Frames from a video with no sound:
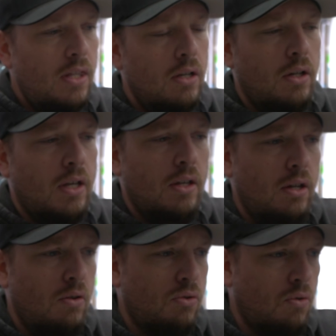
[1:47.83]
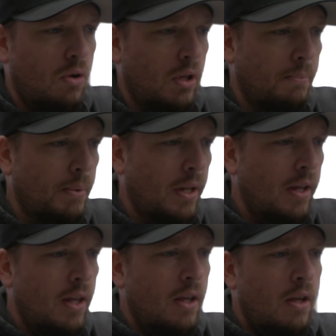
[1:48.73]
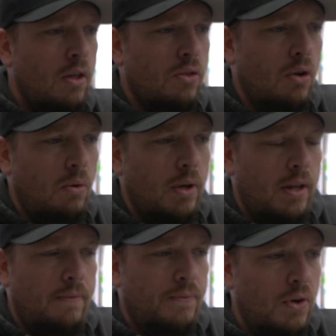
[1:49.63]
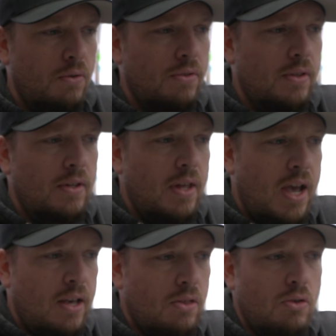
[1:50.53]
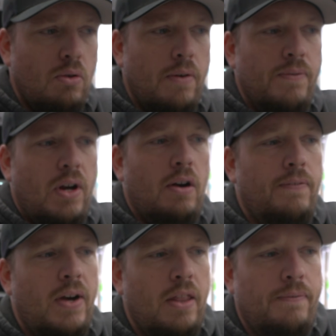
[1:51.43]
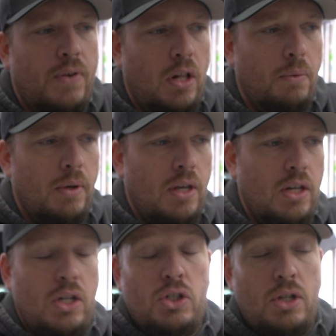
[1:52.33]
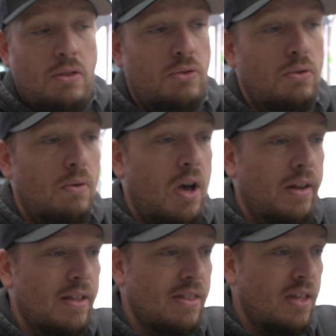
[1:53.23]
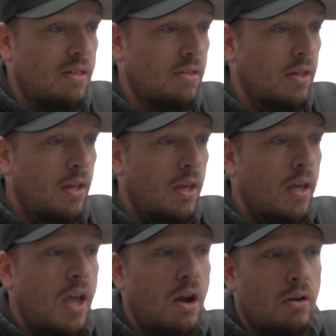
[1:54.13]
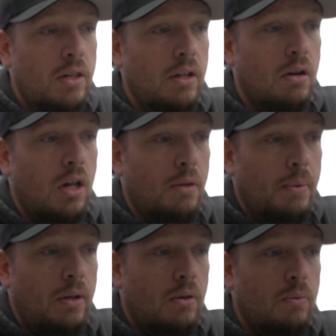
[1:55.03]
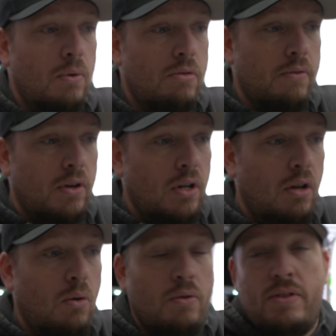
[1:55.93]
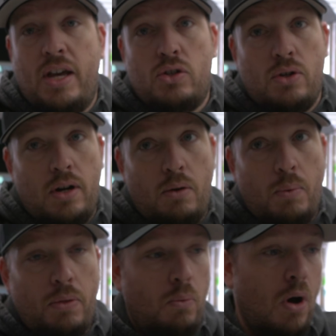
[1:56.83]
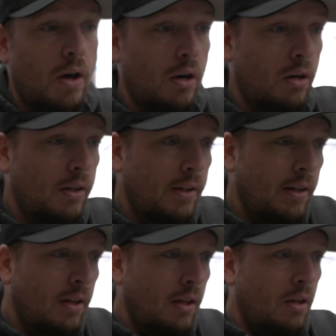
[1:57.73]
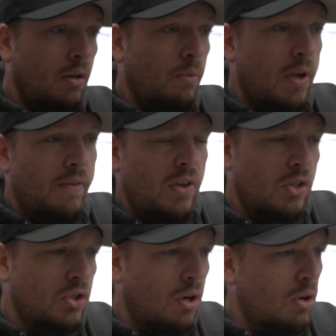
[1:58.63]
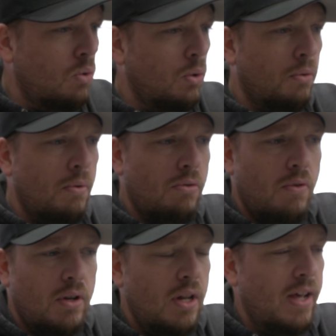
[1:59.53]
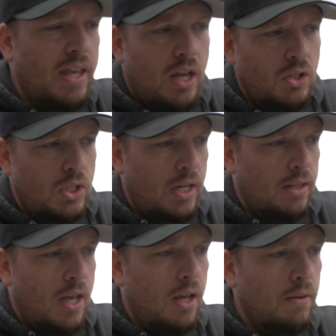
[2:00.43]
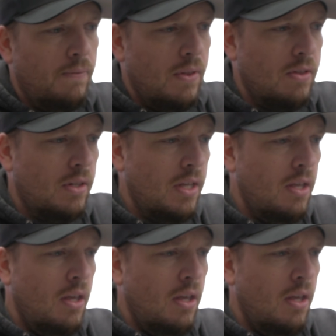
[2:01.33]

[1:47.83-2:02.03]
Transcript: I'm going to continue scrolling, but so it first asks you to verify the following conditions do not exist. Air cleaner element, restricted or saturated with water. We have EGR cooler restricted. I can't check that physically.